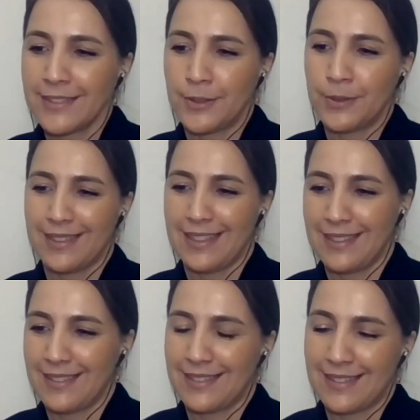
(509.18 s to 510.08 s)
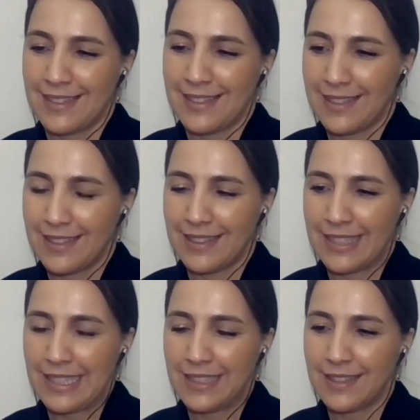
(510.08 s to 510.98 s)
news is
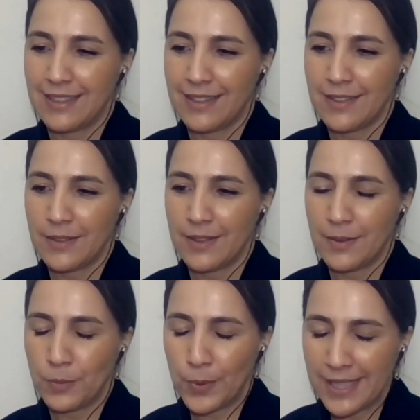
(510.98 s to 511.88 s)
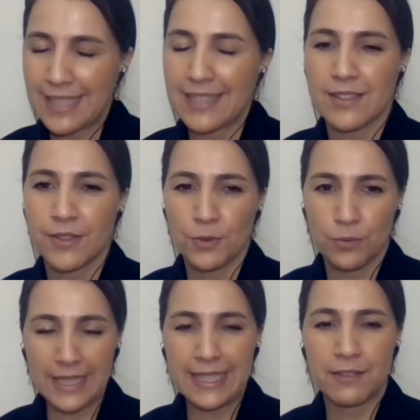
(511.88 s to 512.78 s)
we need to
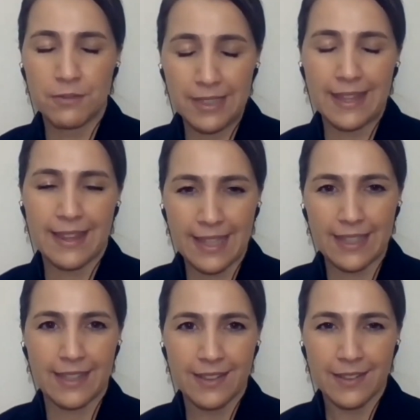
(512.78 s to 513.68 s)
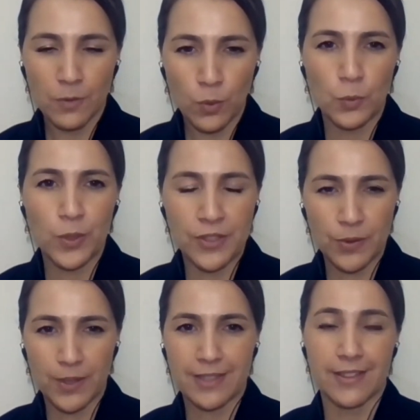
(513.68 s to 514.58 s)
really rethink what we're
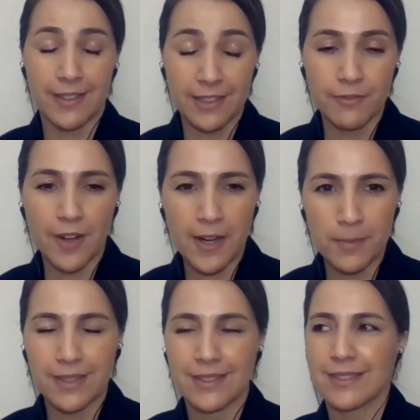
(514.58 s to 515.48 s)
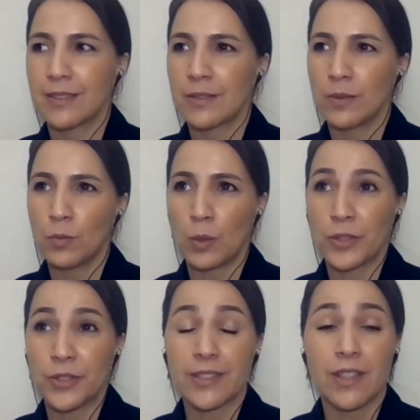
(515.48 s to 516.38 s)
doing to the environment, what we're
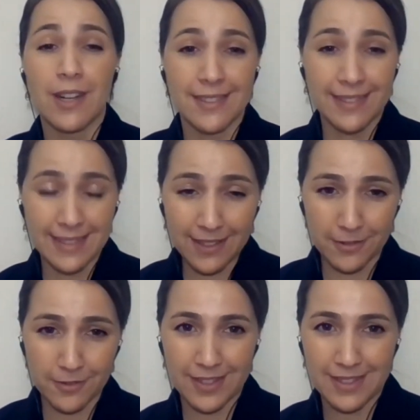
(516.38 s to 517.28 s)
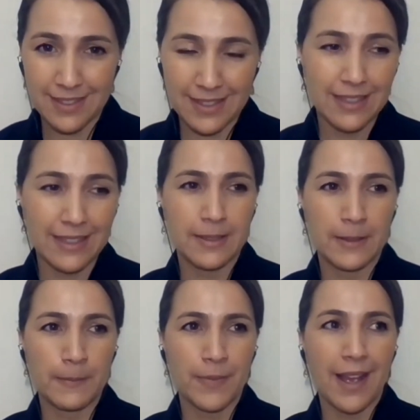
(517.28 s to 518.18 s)
doing to ourselves.
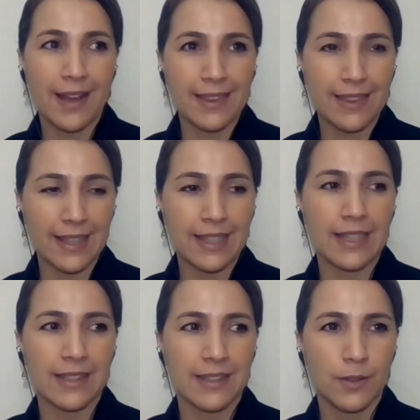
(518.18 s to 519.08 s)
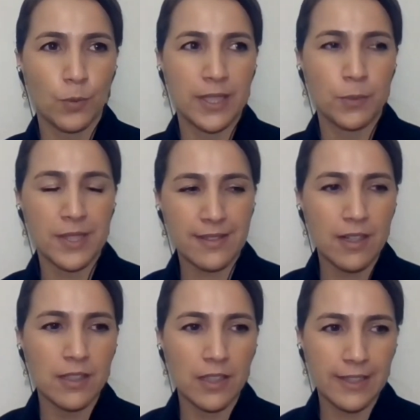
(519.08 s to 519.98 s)
I think when we
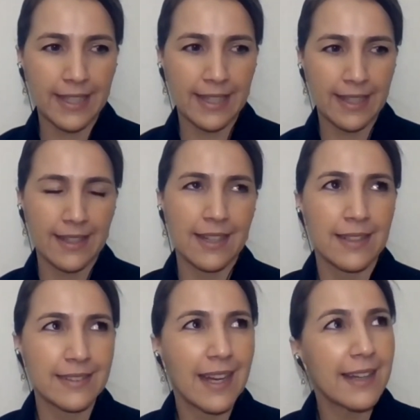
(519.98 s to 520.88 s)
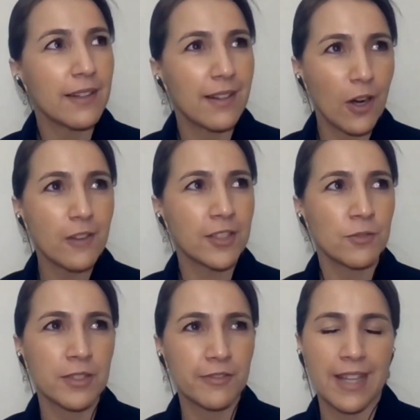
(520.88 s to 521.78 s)
start looking at, and I often
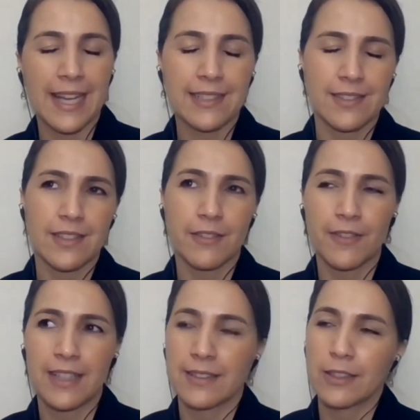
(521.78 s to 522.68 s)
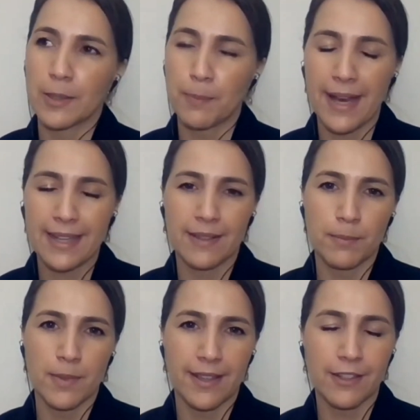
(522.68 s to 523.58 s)
reflect, if I look back at
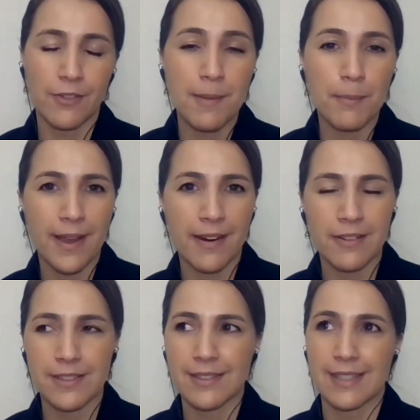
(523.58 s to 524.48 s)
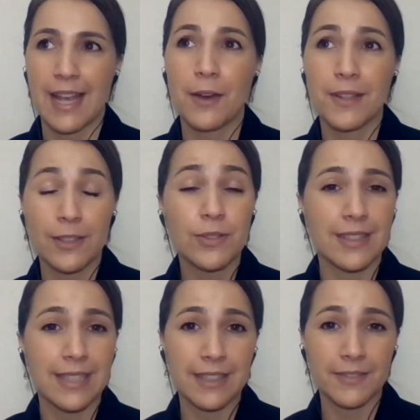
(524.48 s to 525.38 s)
my grandparents and how they used
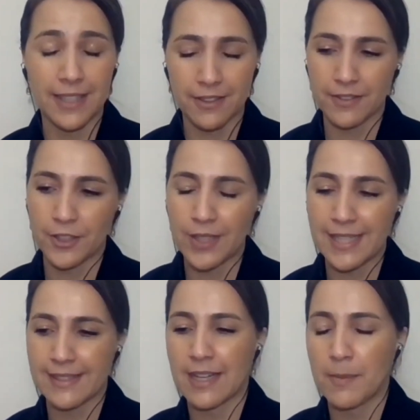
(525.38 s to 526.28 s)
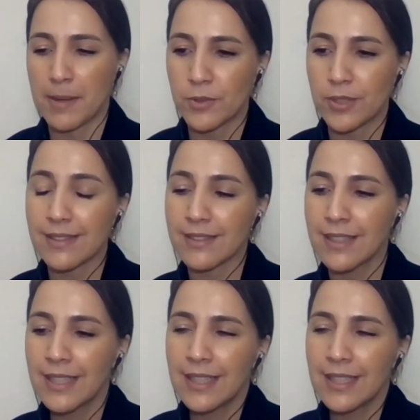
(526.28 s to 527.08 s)
to live here in the United Arab Emirates,